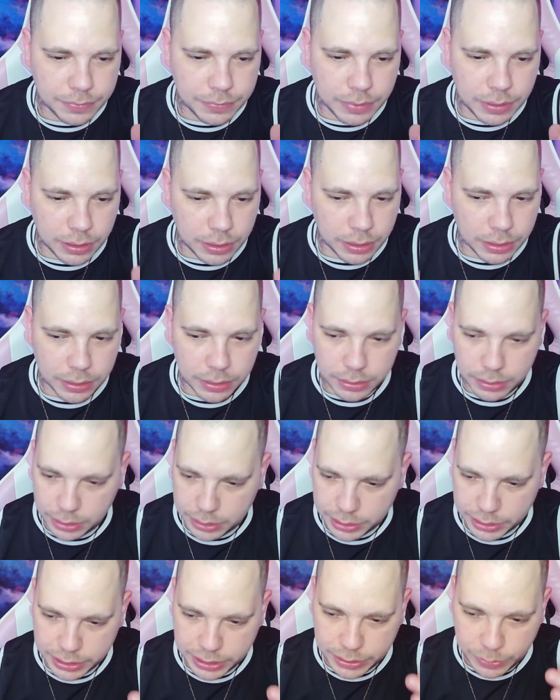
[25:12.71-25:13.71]

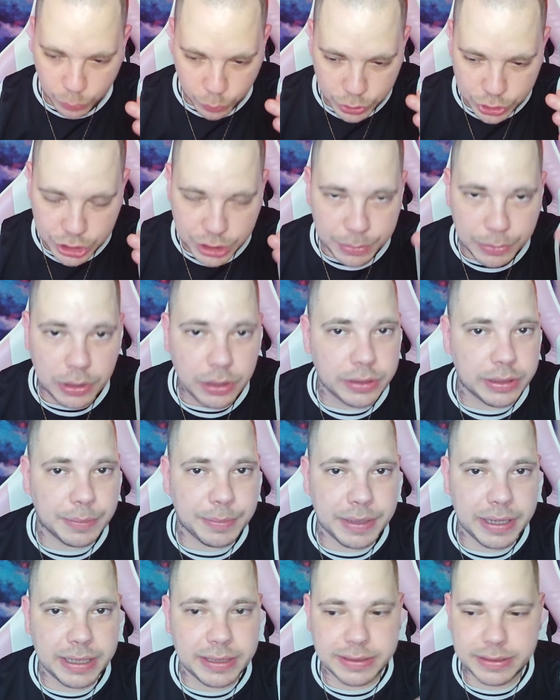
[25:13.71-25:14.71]
I wish him all the
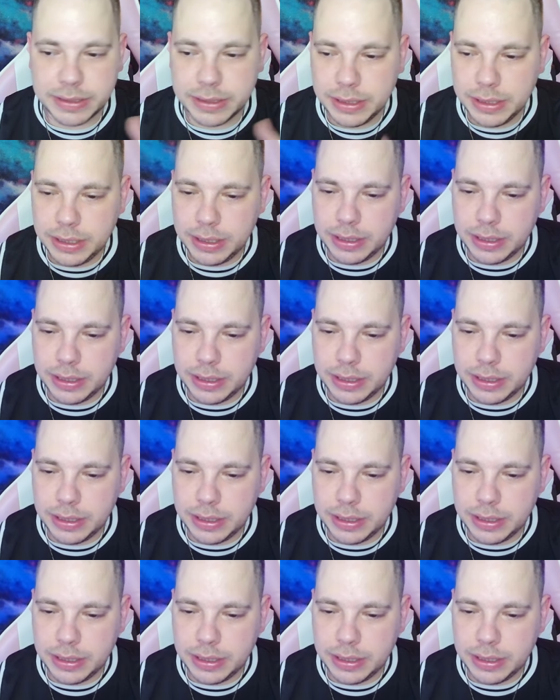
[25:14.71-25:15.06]
best,